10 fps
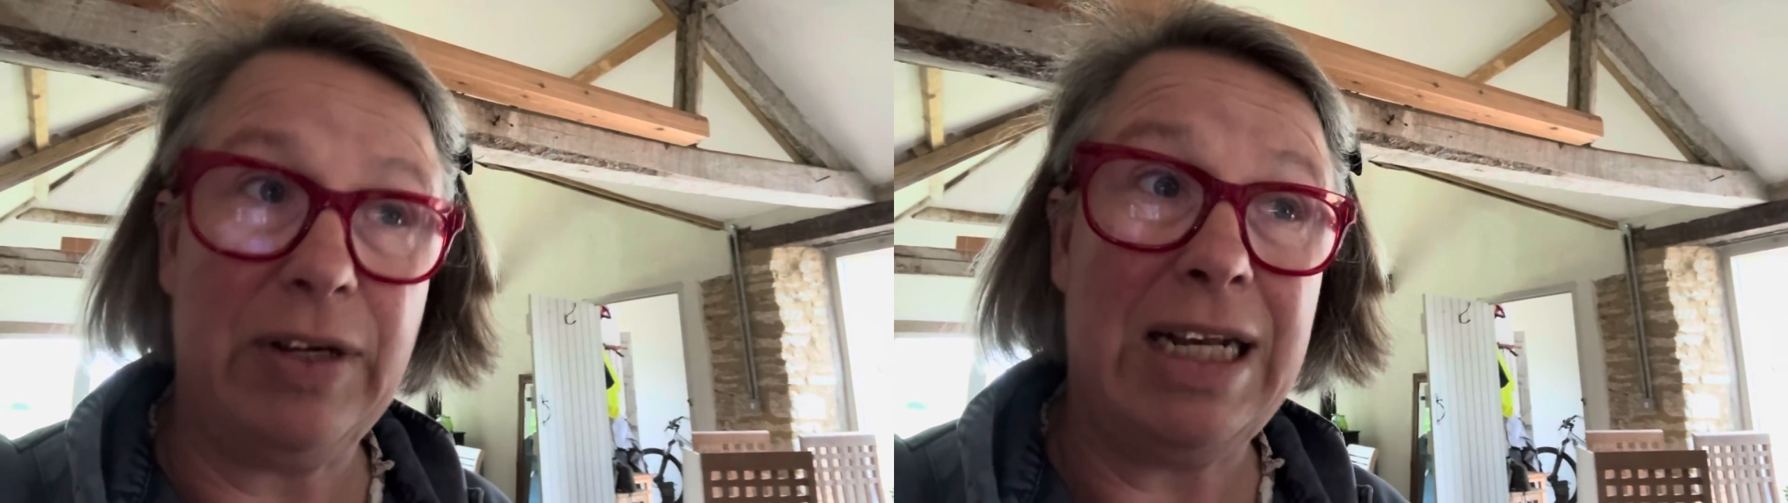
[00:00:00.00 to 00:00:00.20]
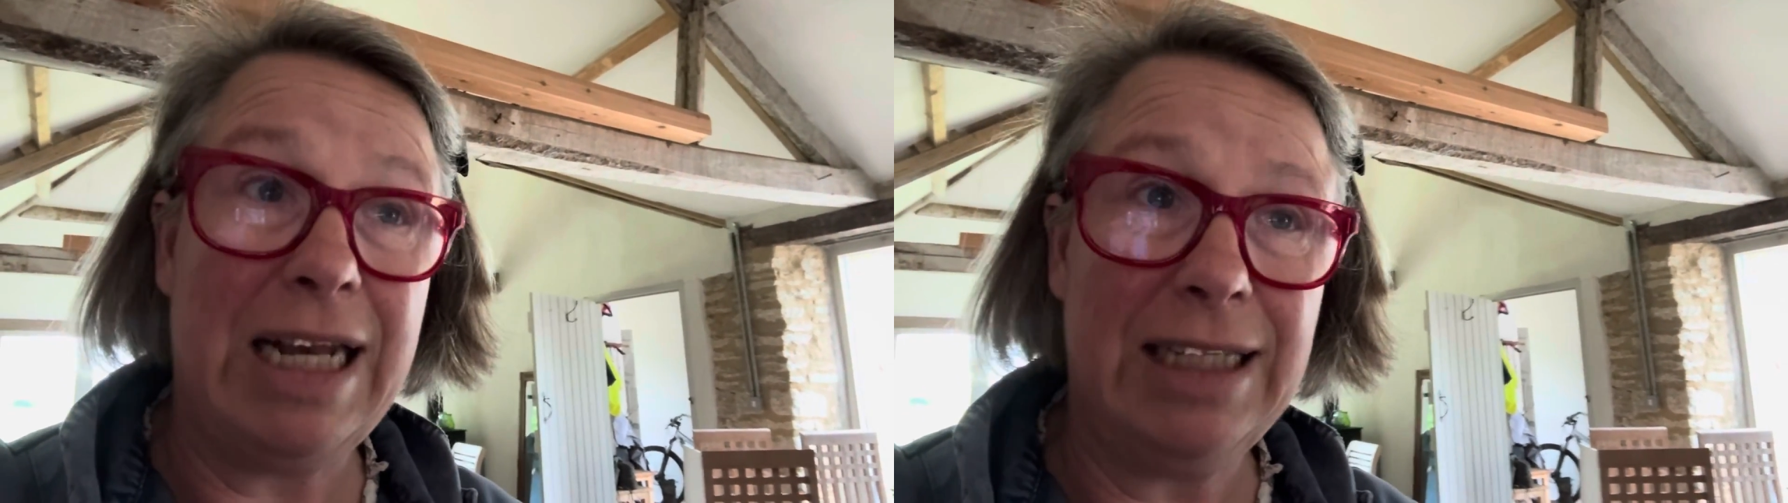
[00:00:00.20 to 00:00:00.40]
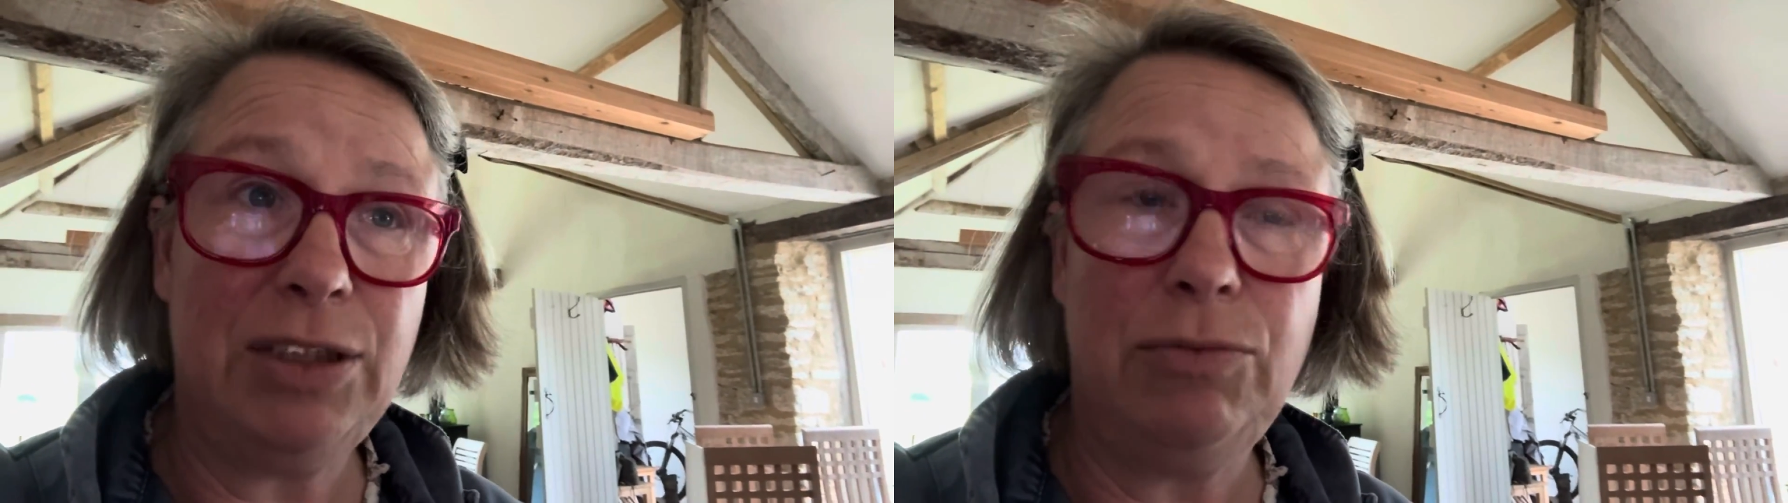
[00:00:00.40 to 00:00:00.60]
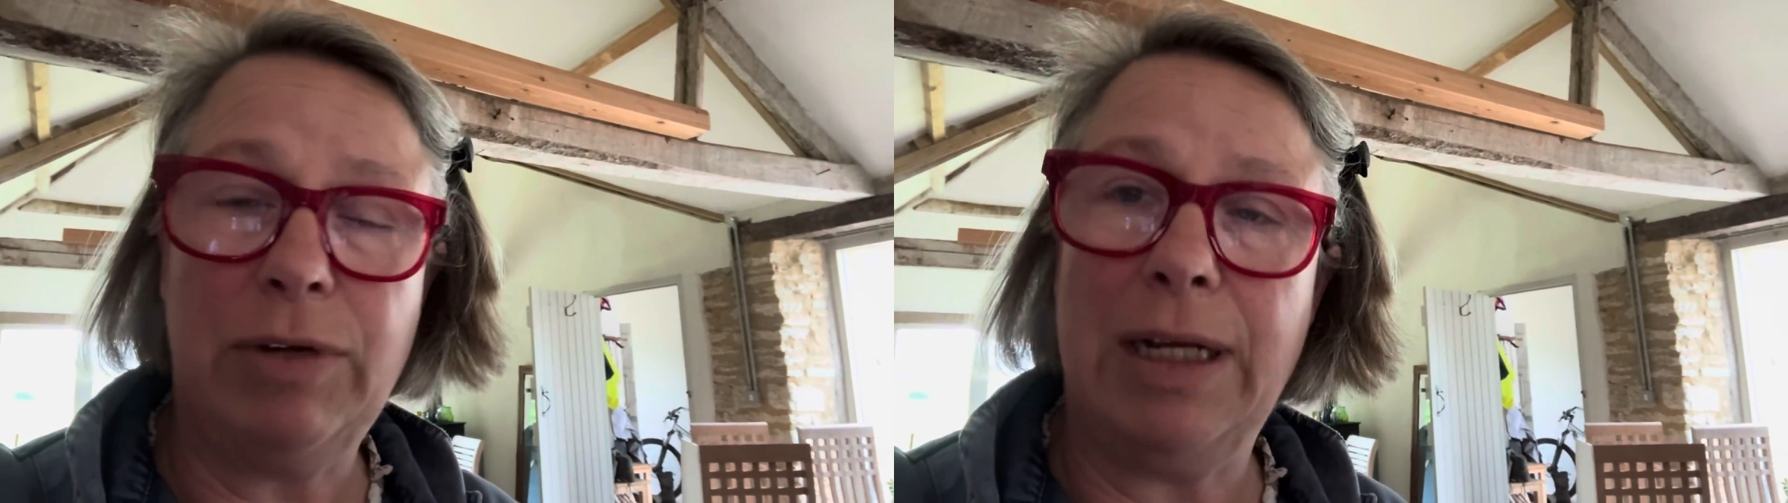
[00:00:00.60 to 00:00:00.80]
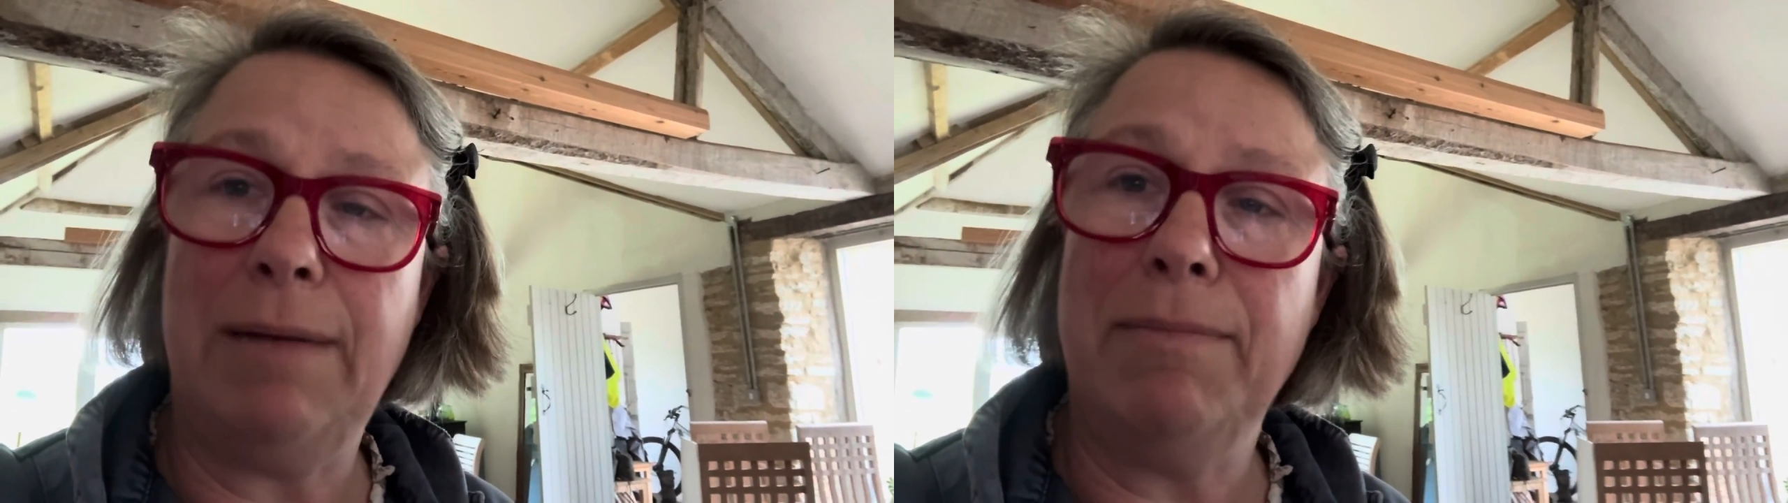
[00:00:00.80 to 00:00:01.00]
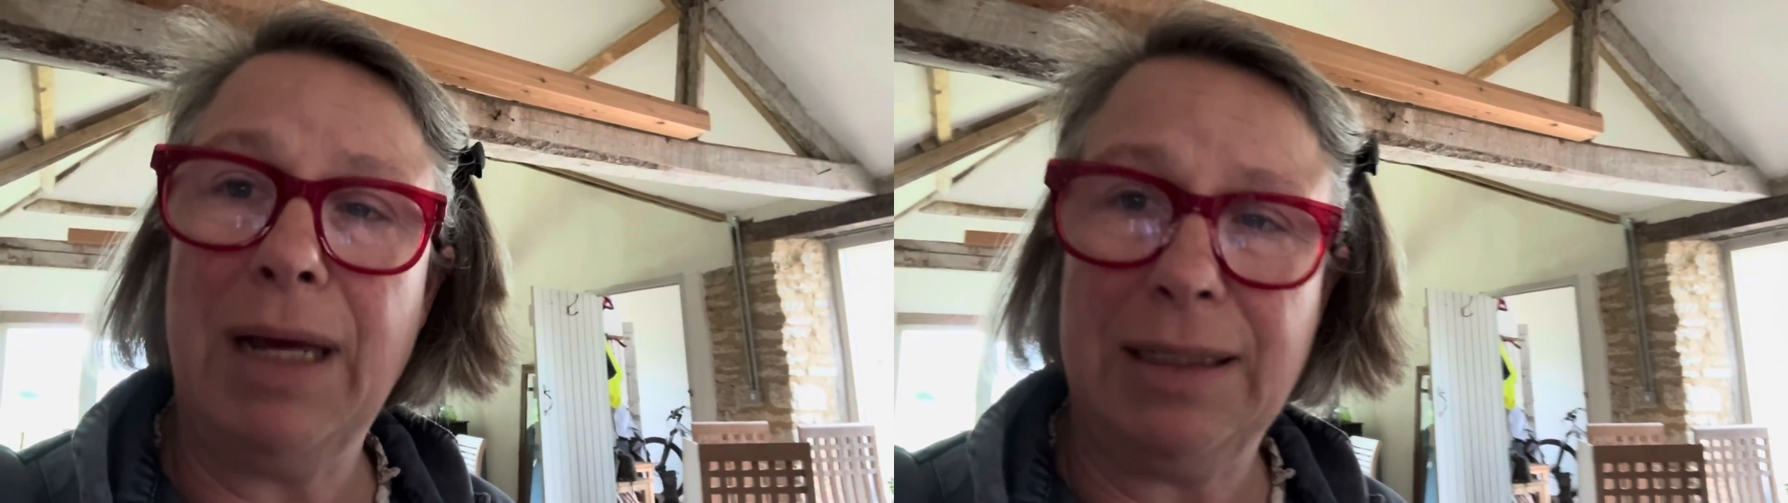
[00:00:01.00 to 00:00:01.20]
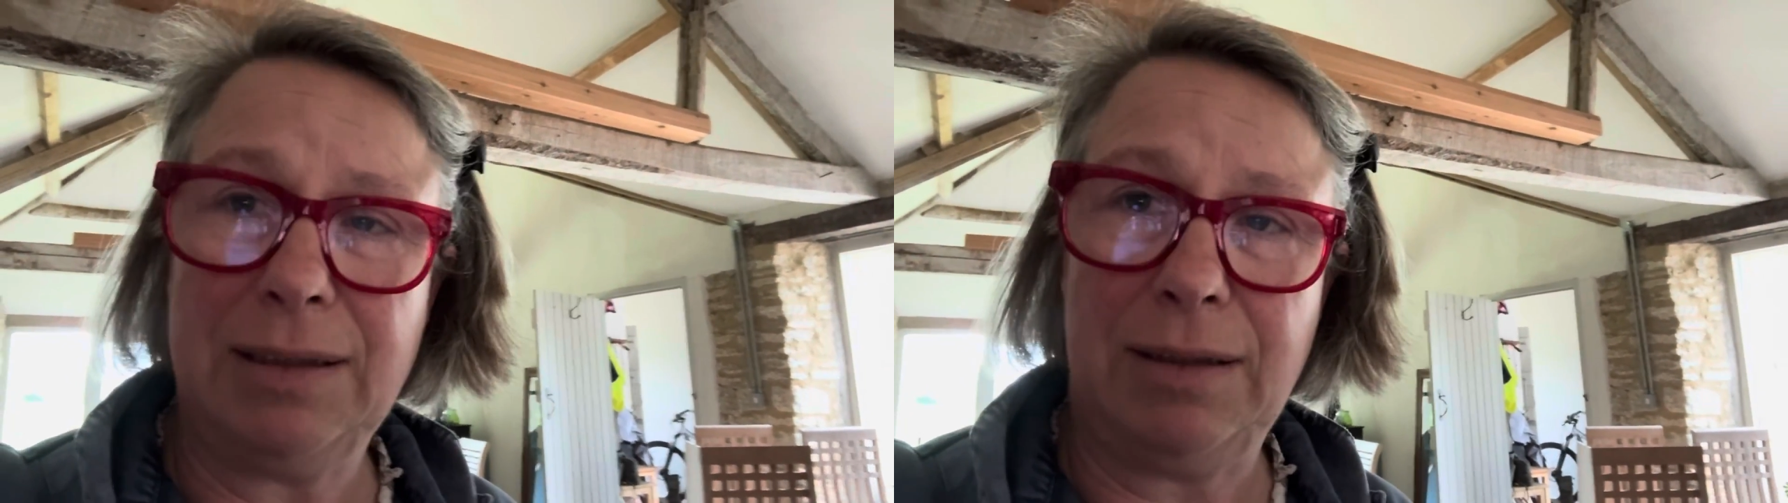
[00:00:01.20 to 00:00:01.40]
unless you really mass